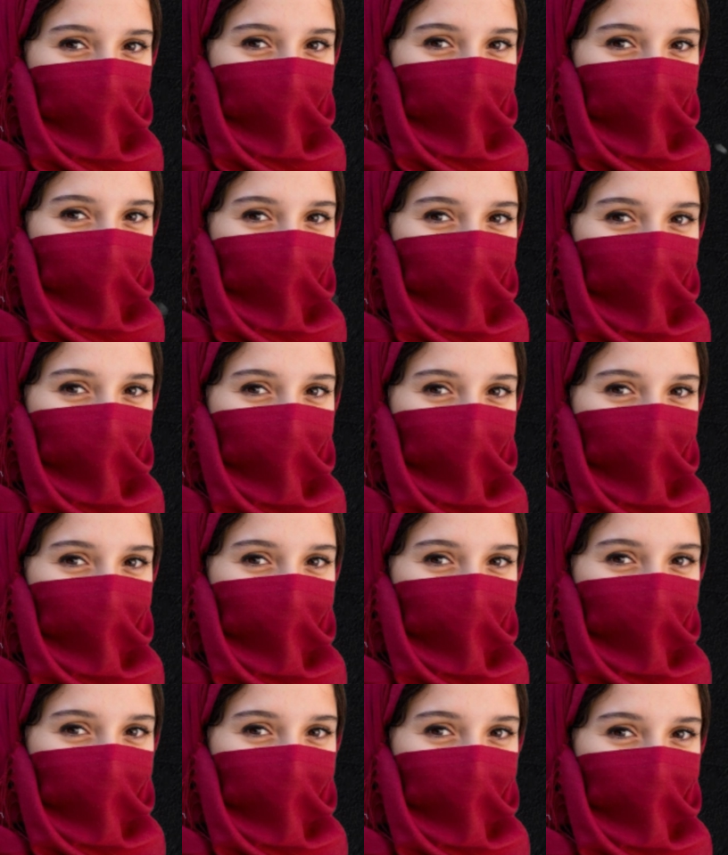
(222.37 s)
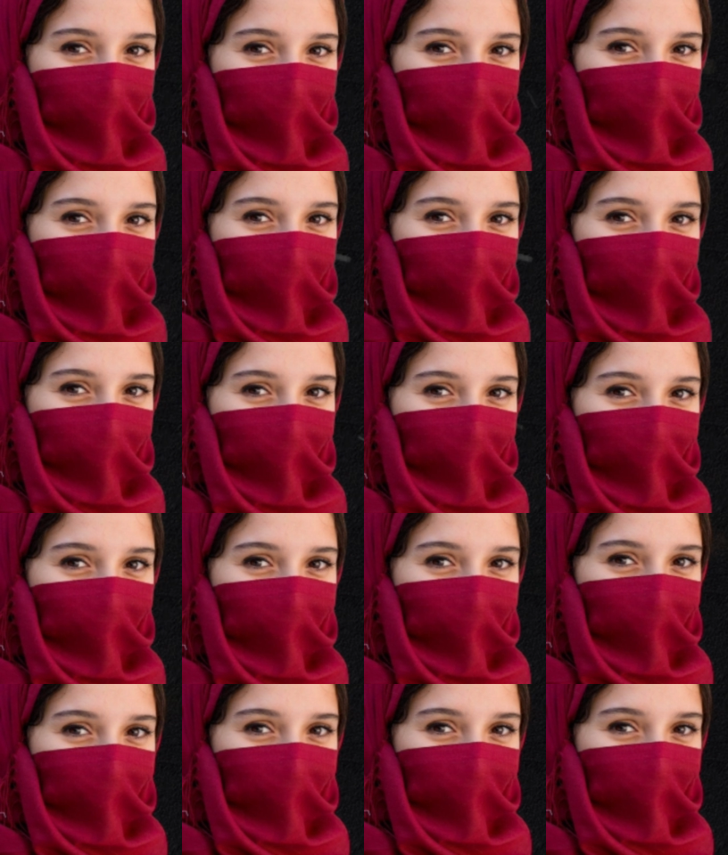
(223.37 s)

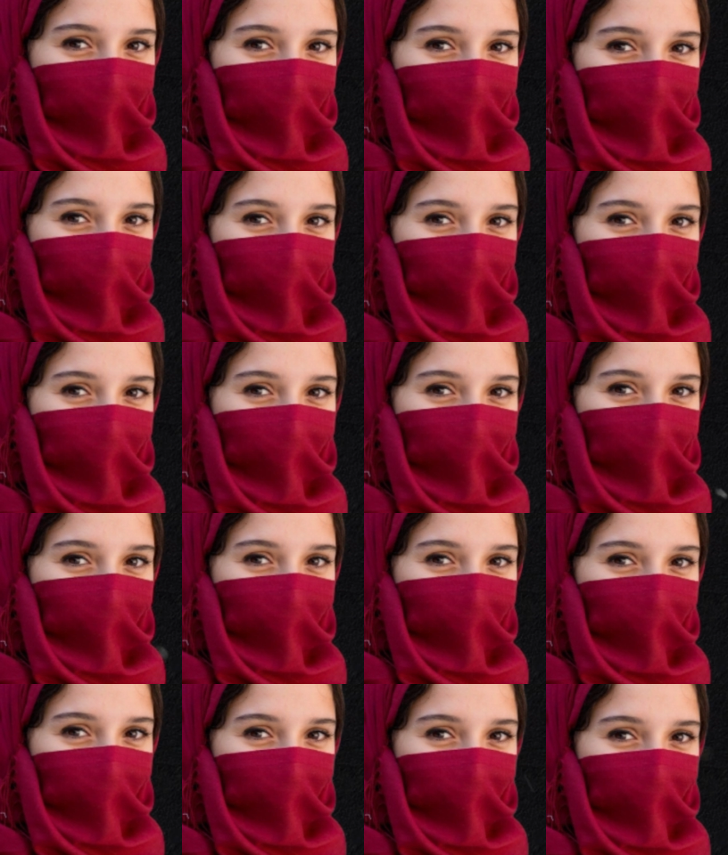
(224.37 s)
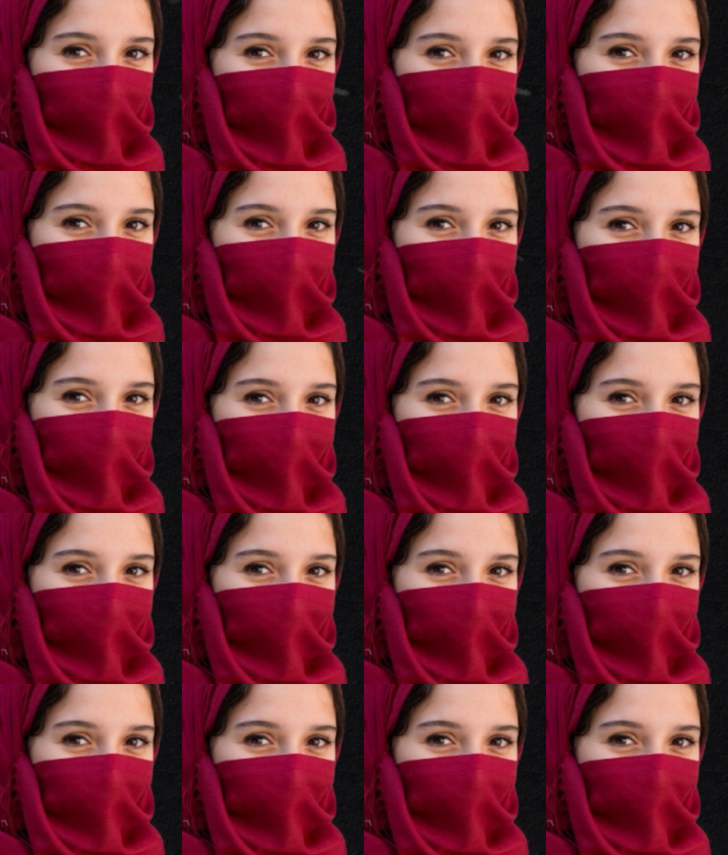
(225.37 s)
(silence)